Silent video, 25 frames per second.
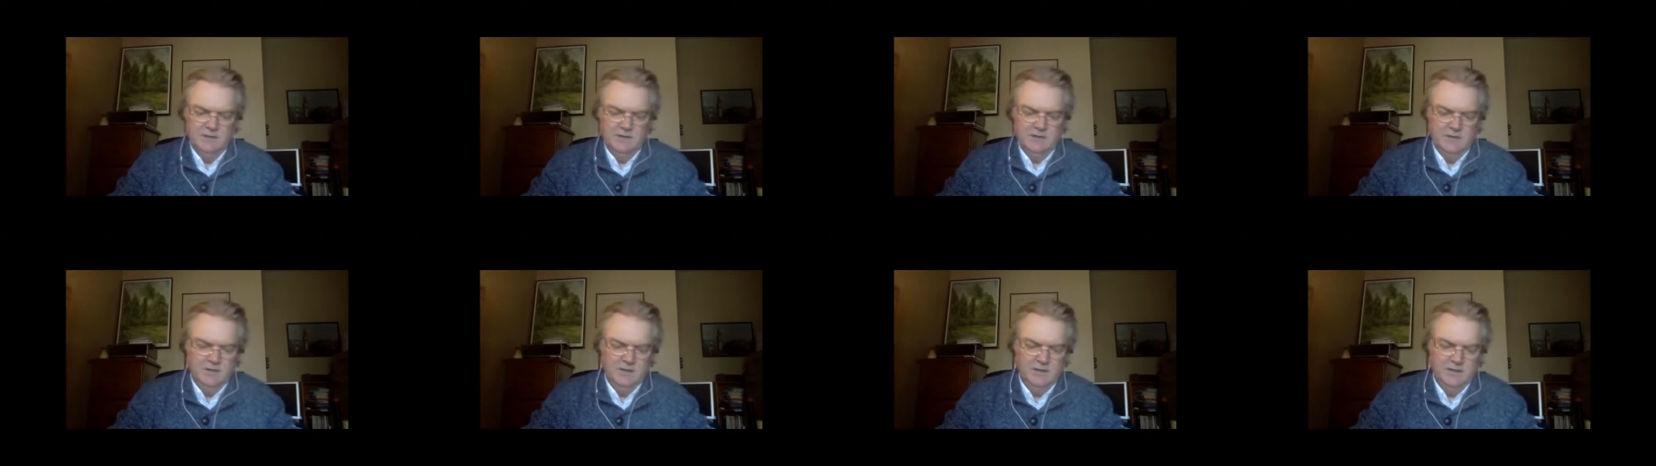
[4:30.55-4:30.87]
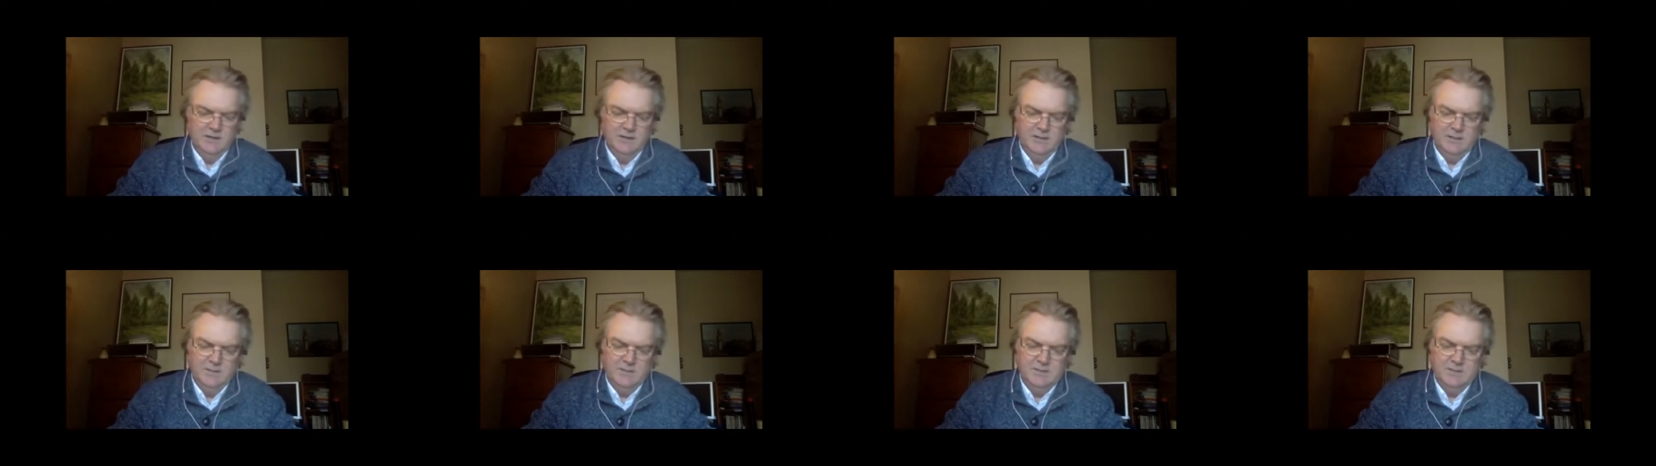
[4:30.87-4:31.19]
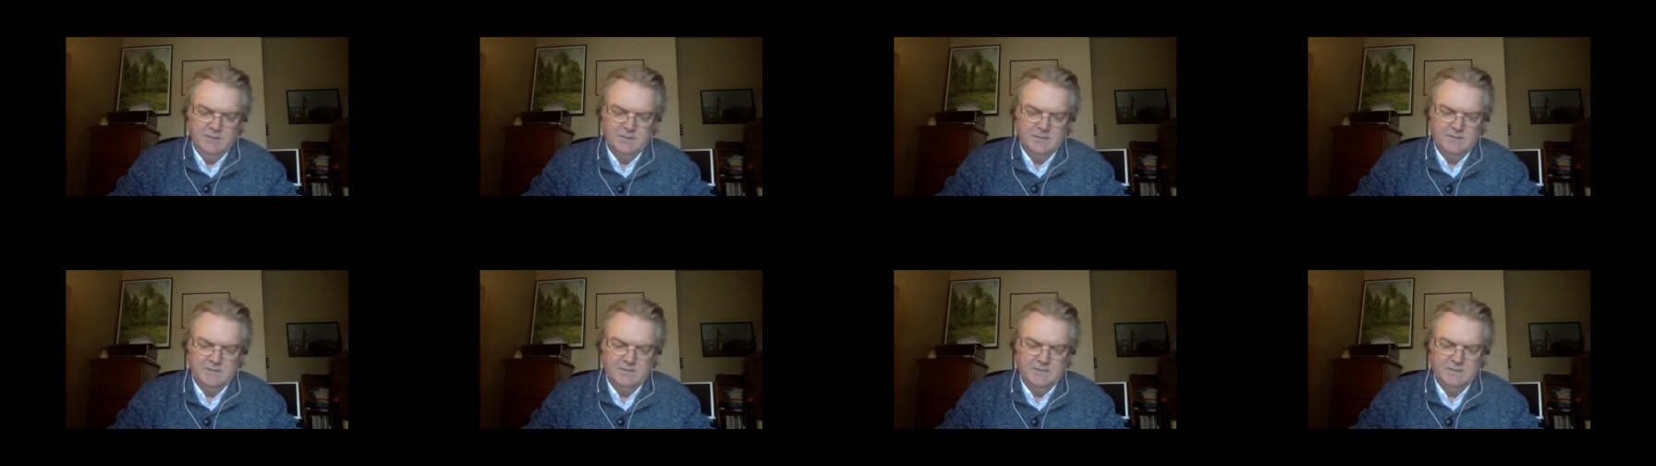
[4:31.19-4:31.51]
on the
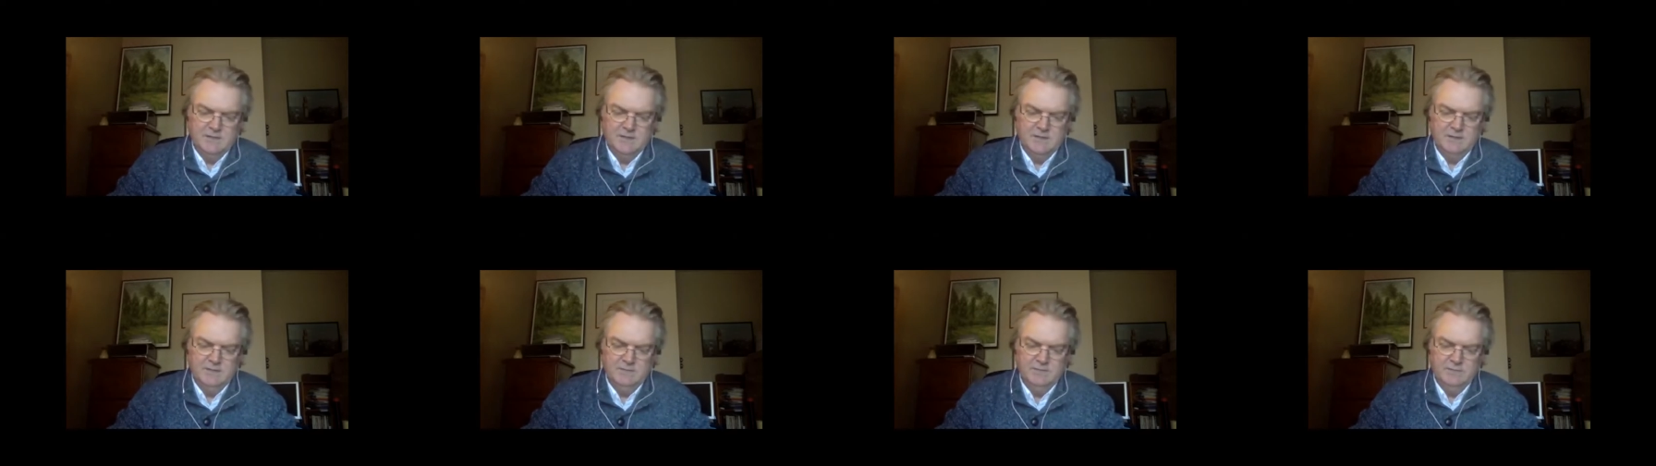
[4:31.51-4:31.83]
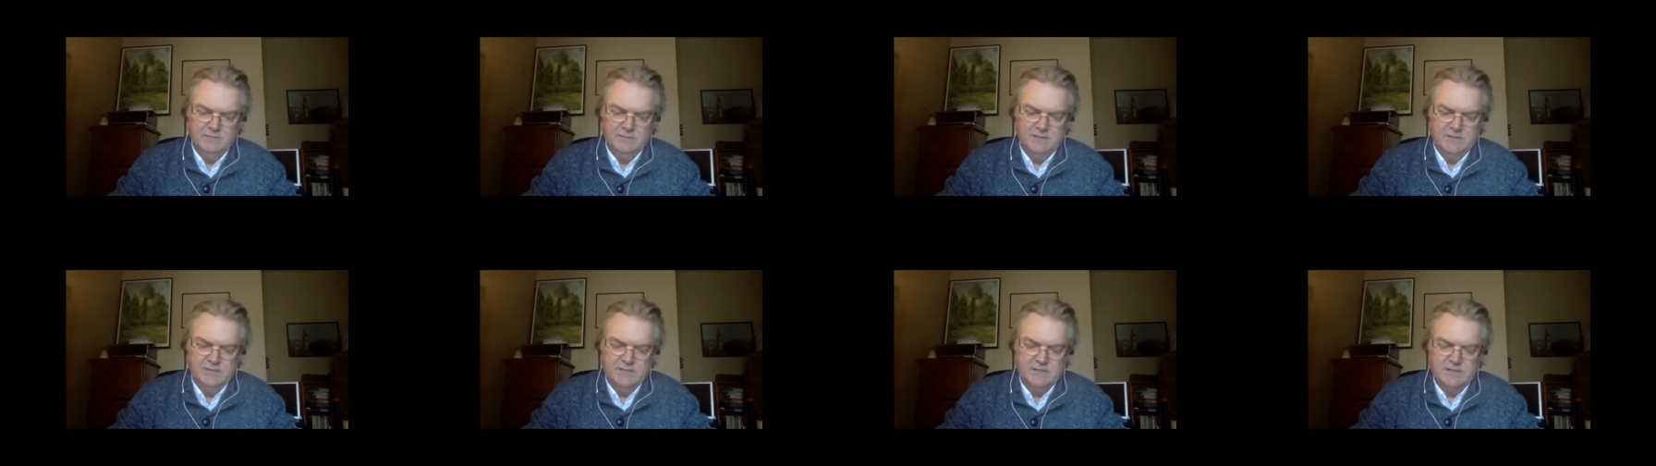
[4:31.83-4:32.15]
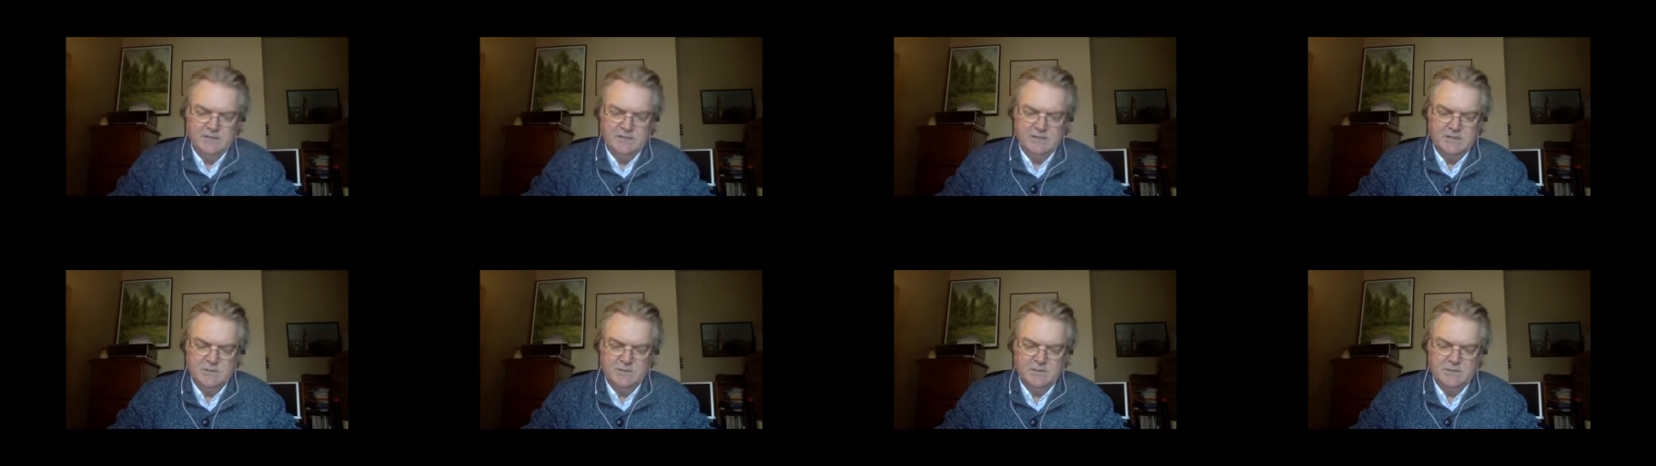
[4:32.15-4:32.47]
deputies of
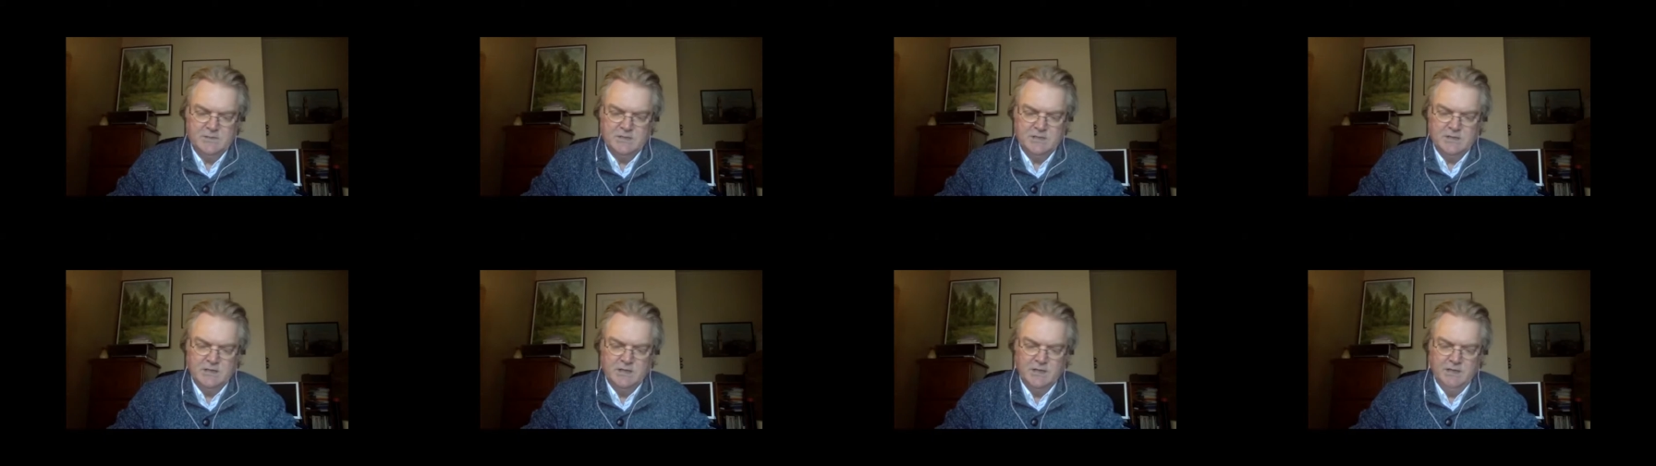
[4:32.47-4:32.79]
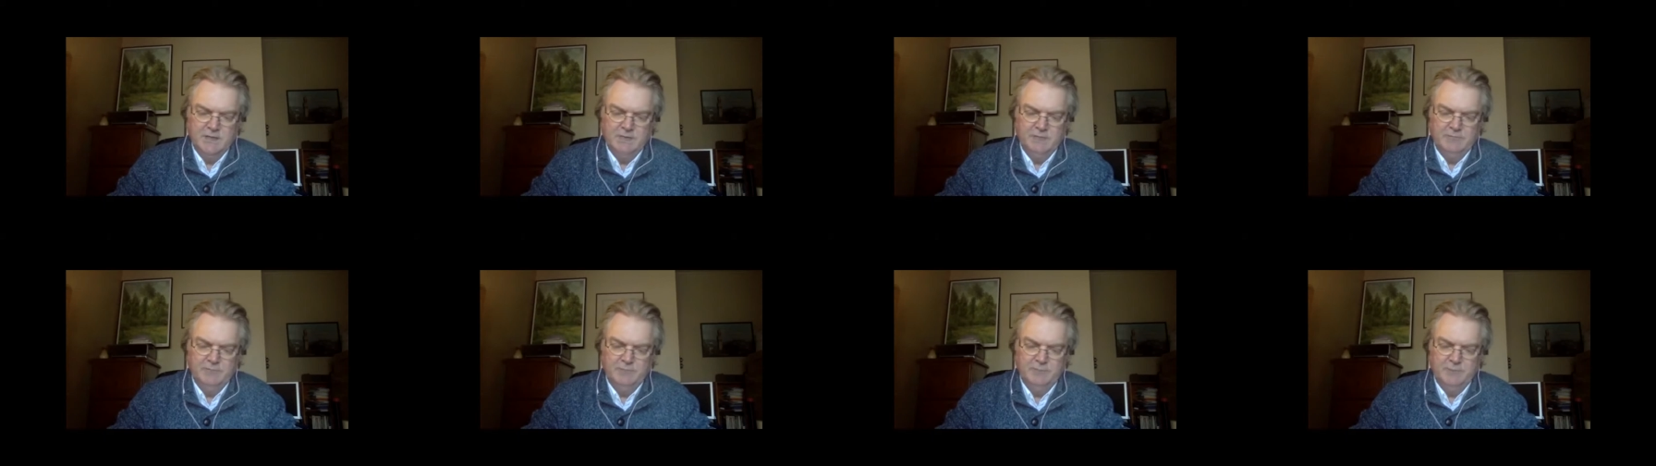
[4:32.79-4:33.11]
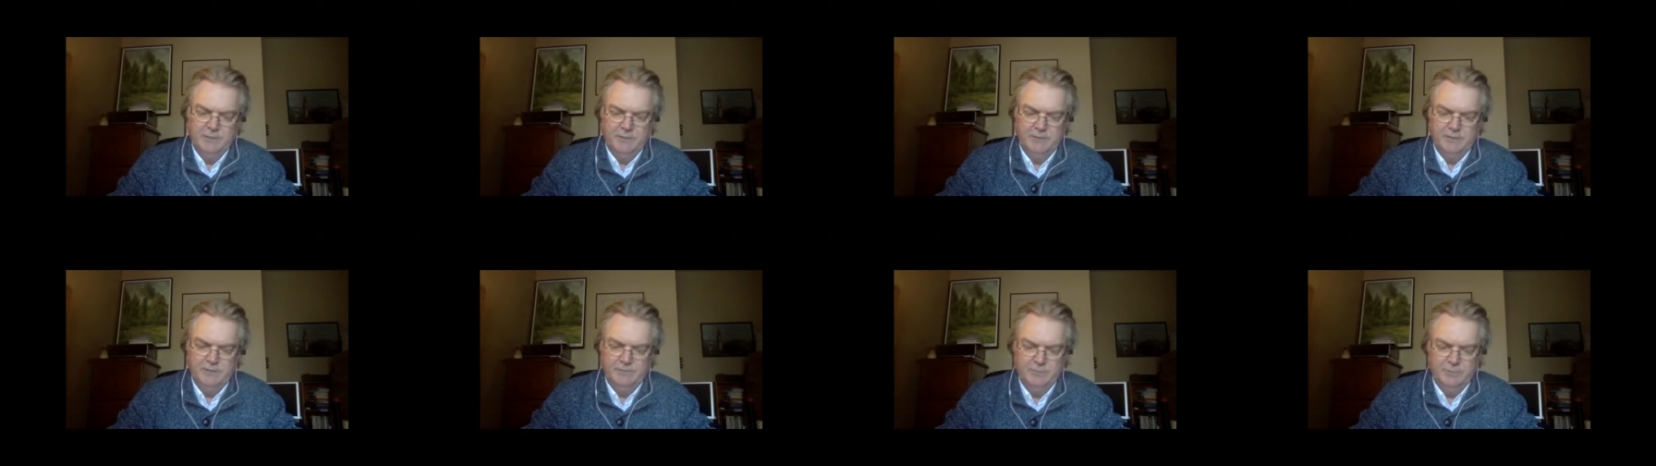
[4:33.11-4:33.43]
1946 was the
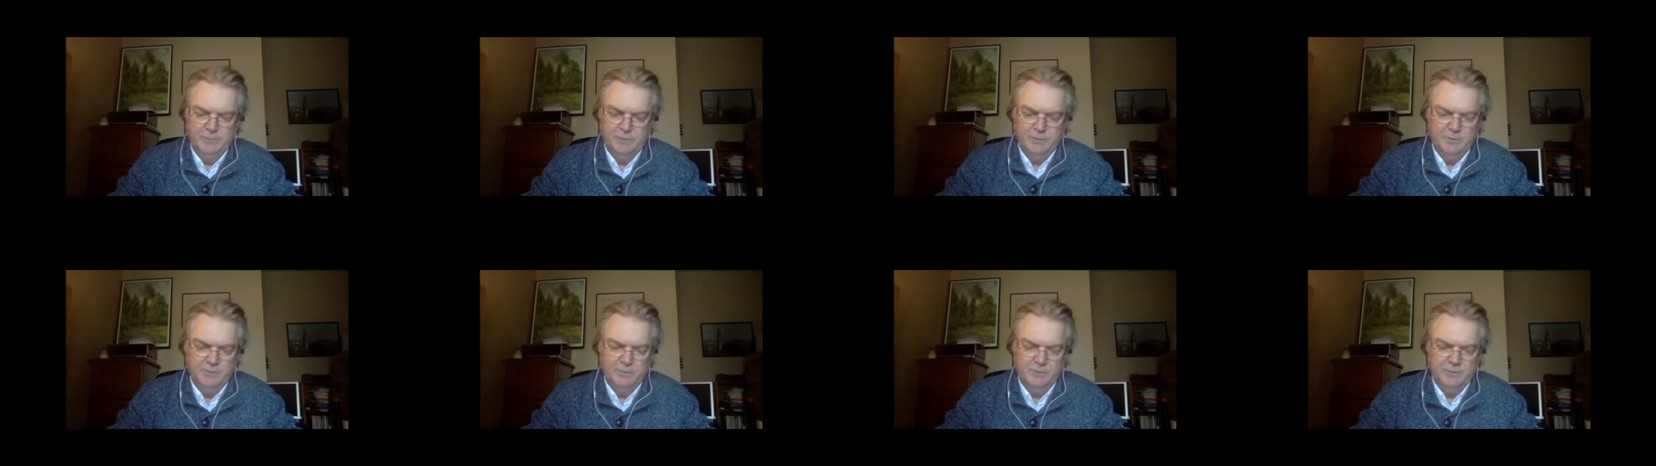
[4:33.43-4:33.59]
1944